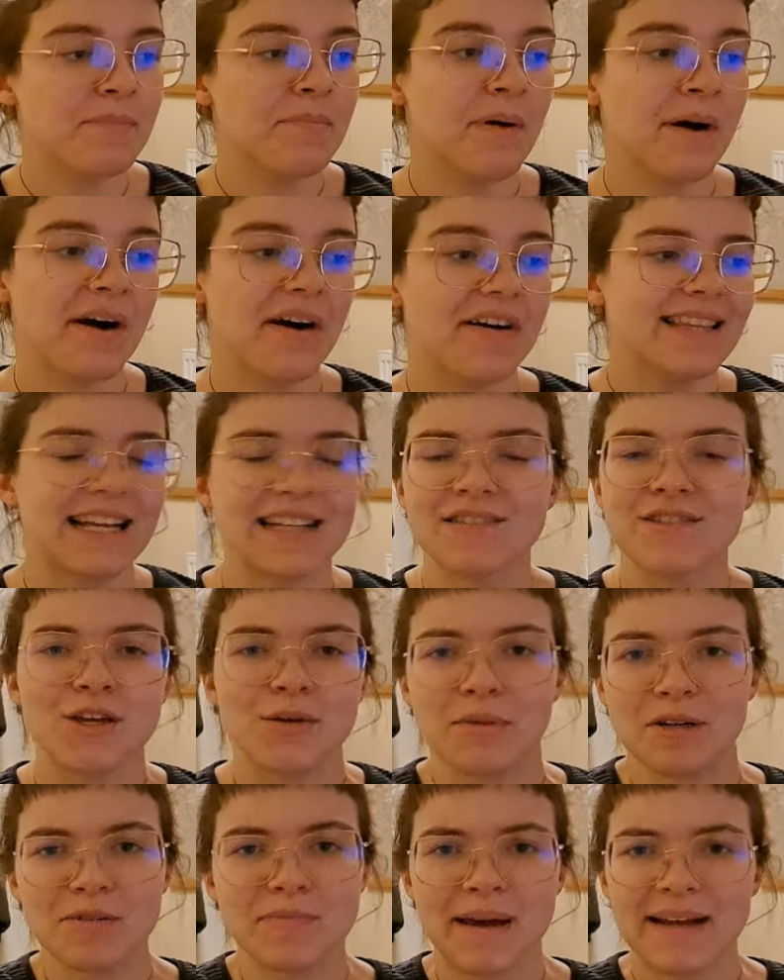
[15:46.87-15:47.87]
But that's so
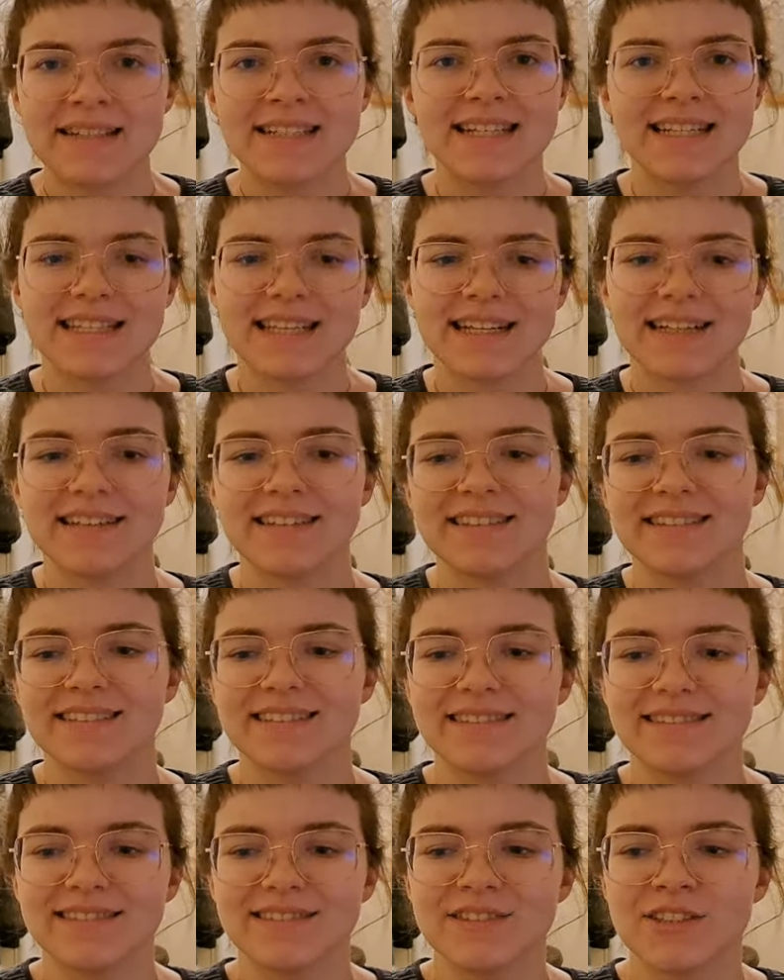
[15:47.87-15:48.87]
much better than
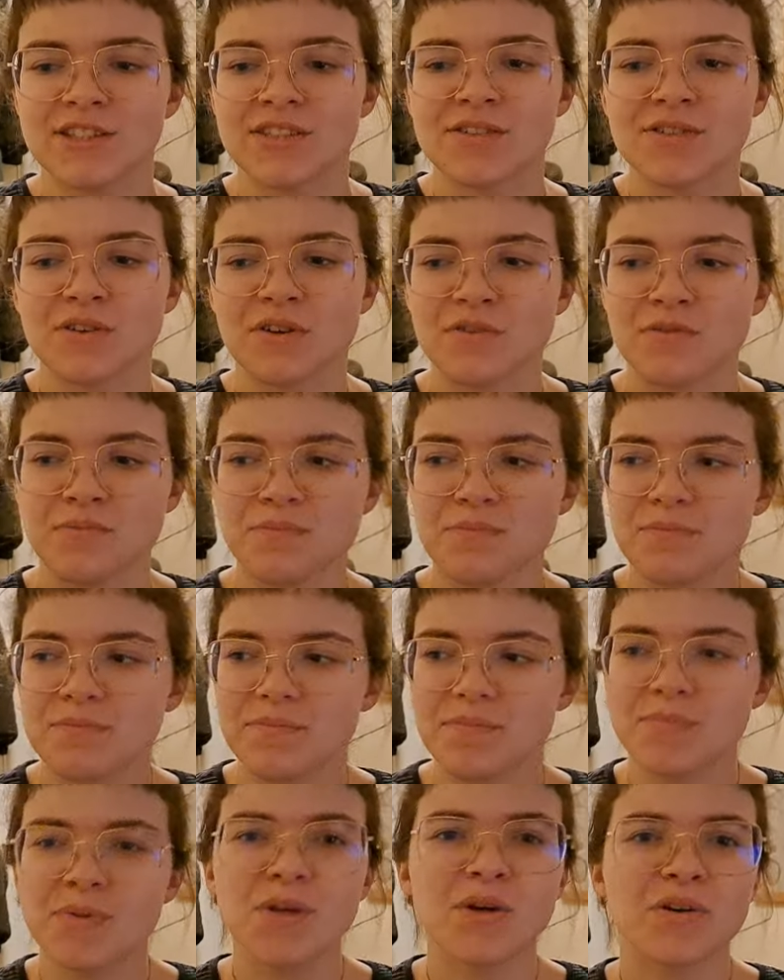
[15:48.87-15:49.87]
just sort of
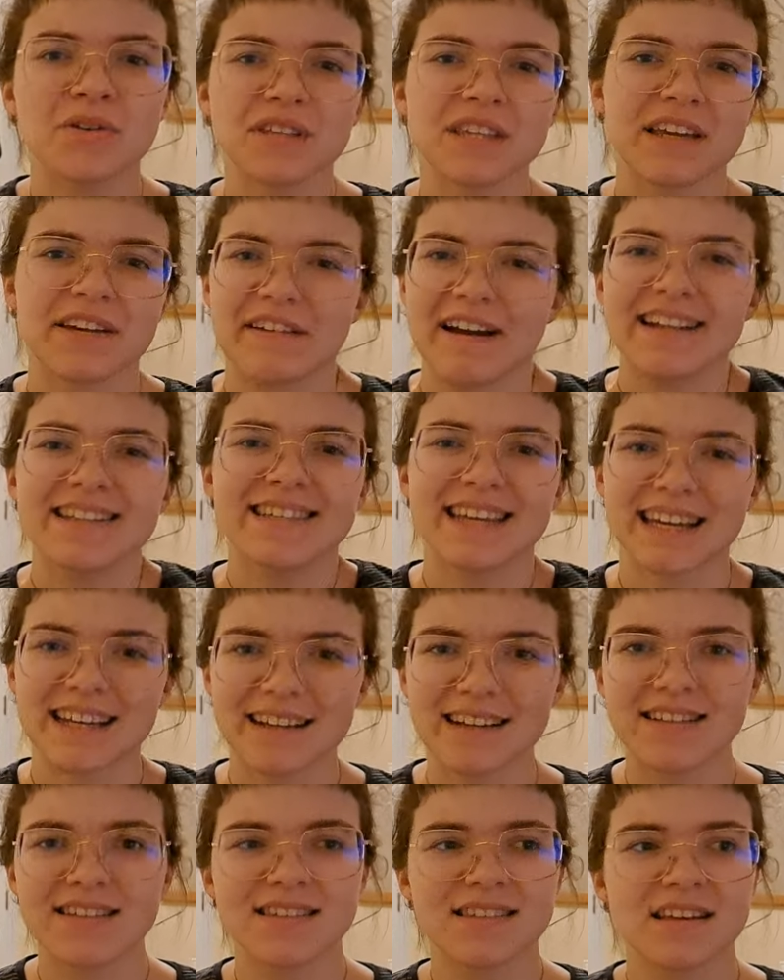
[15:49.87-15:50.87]
pure
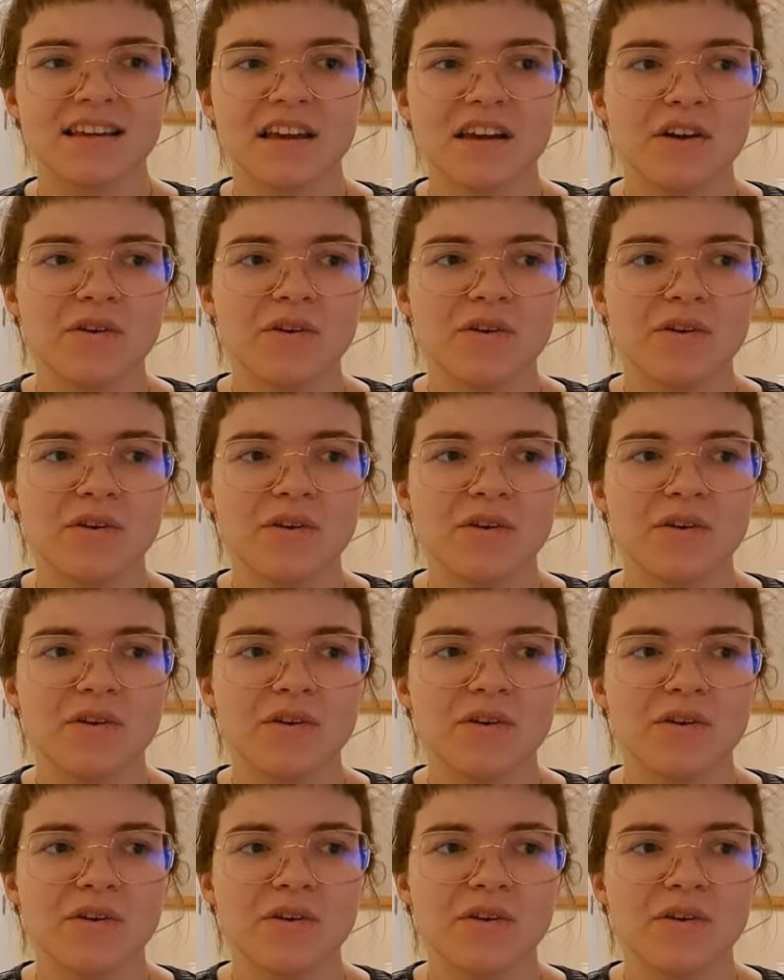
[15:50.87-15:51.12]
theoretics,